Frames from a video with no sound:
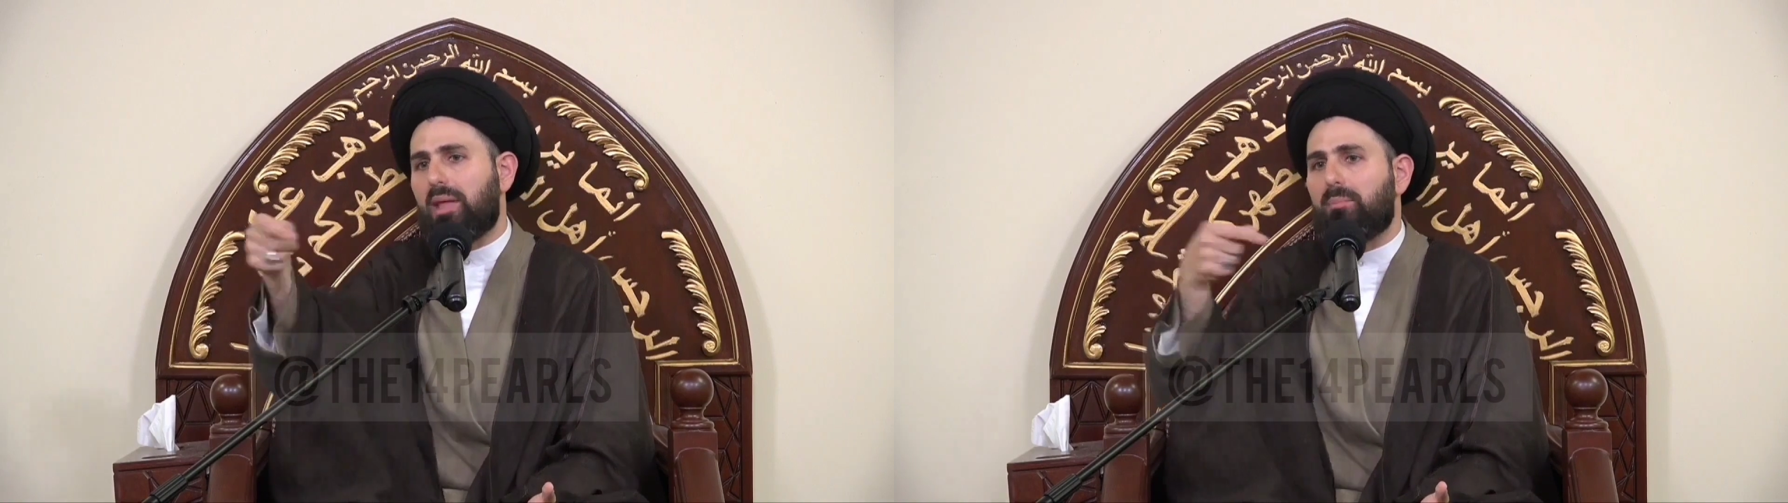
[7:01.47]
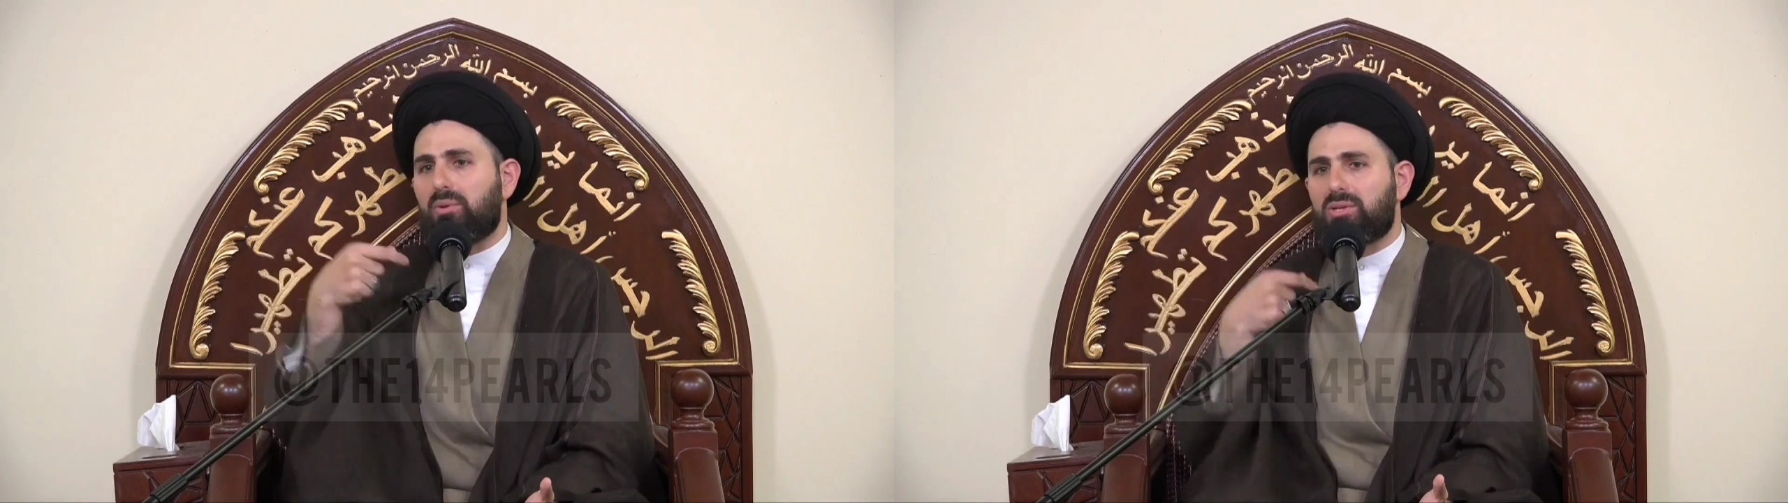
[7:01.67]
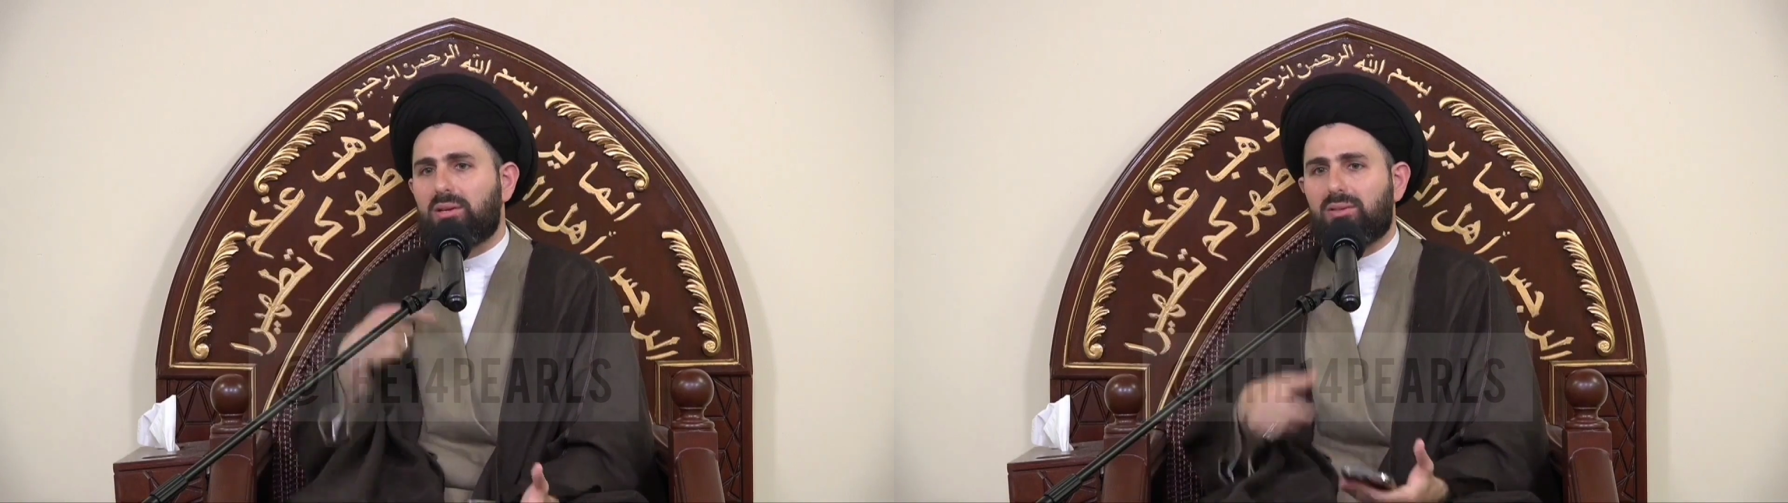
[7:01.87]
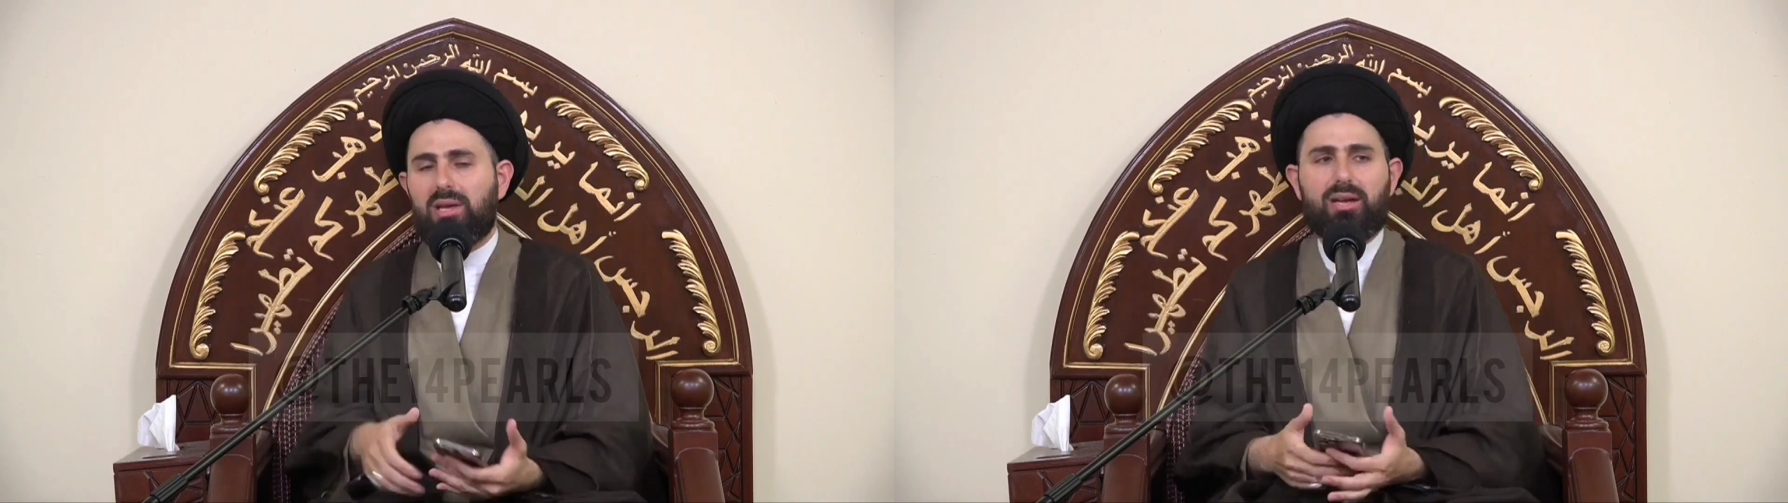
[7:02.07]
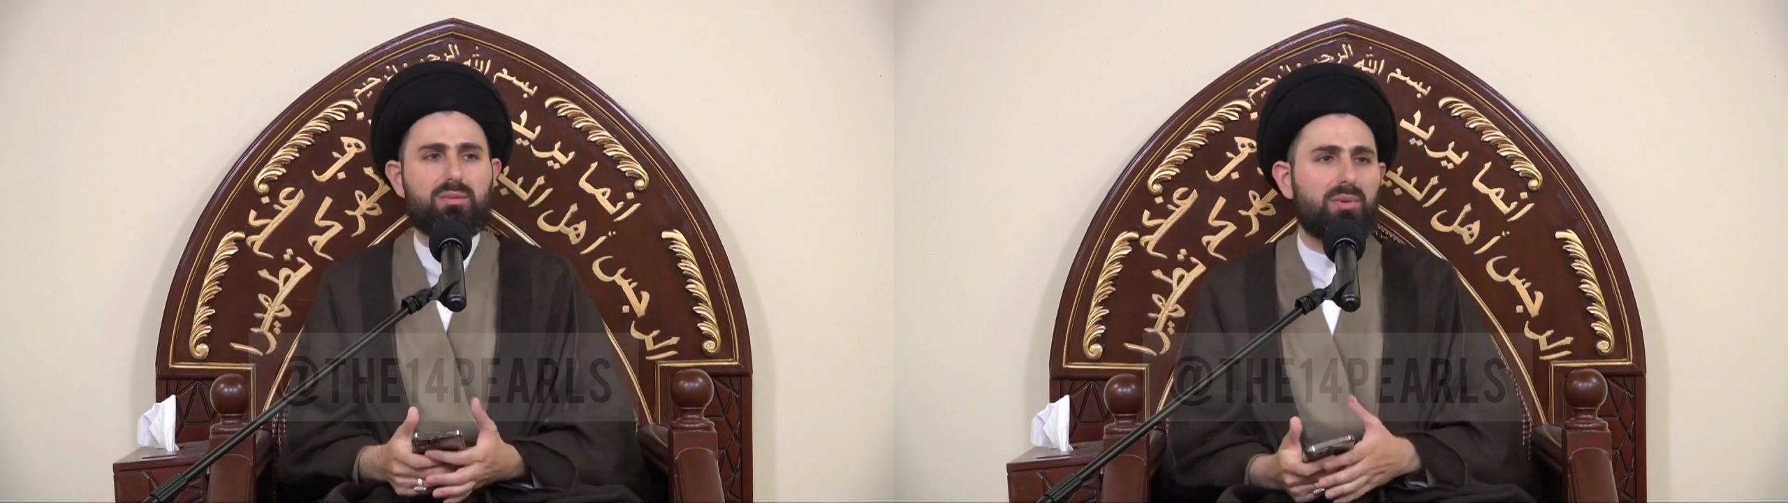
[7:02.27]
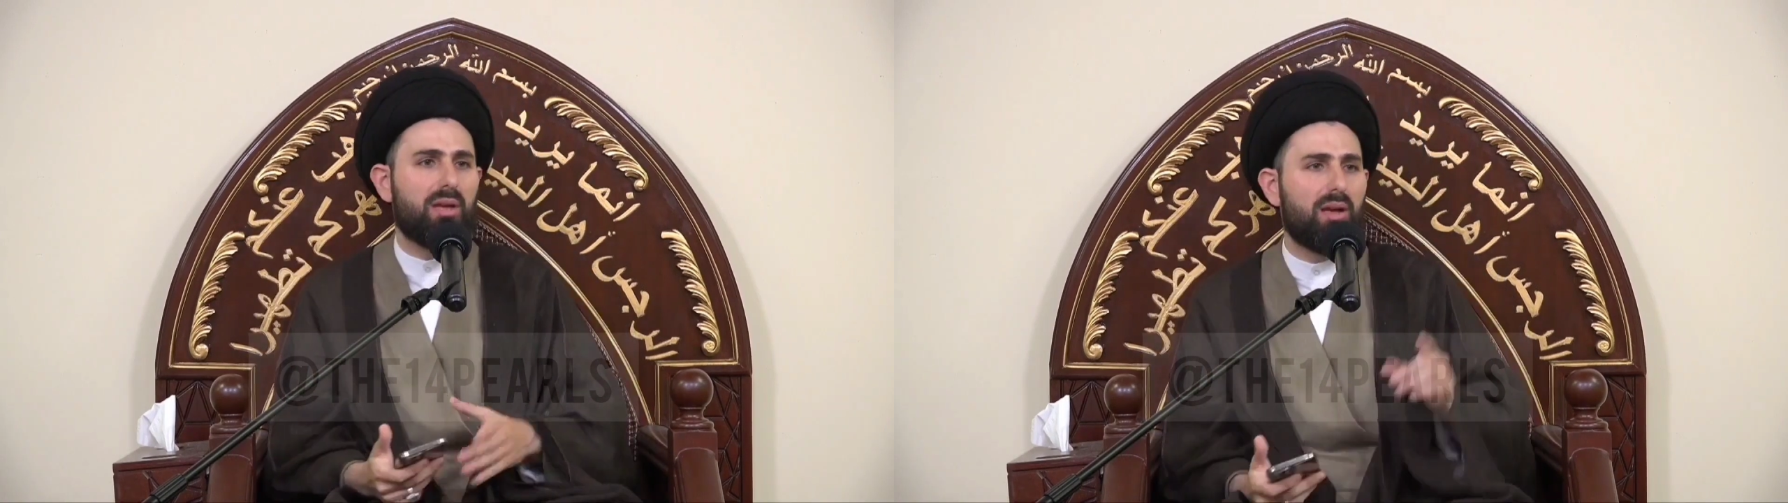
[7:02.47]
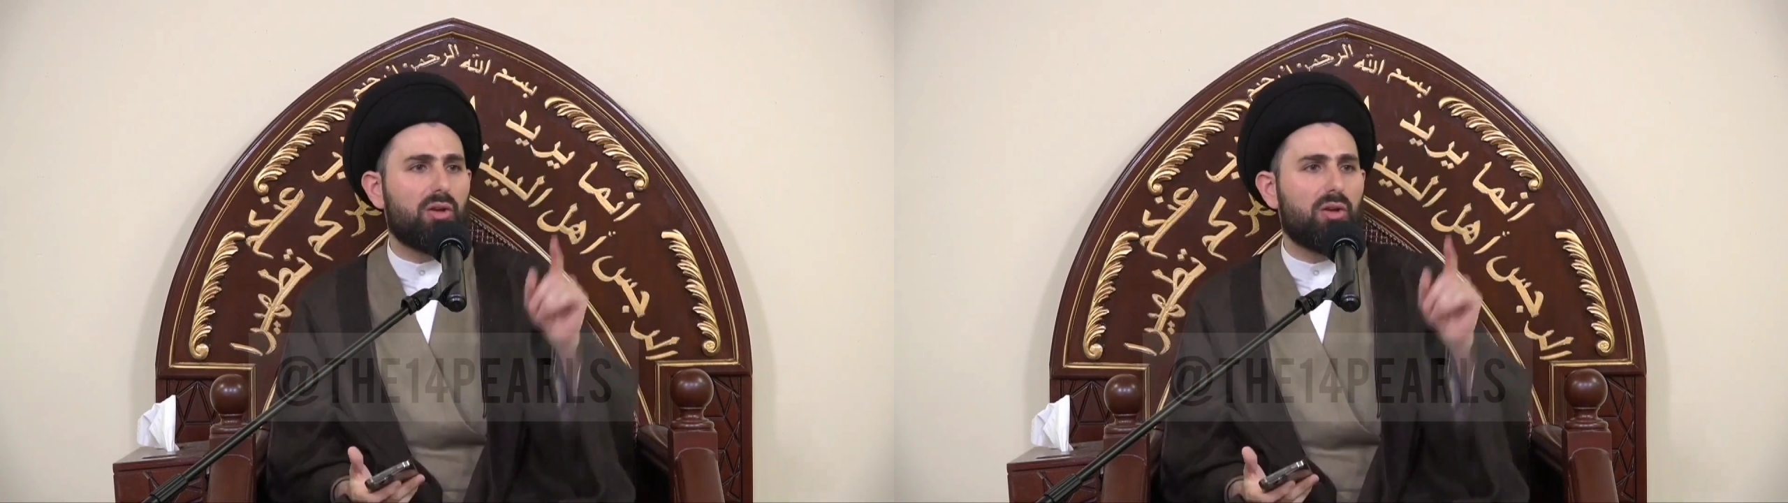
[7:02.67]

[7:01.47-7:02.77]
That person attacks me.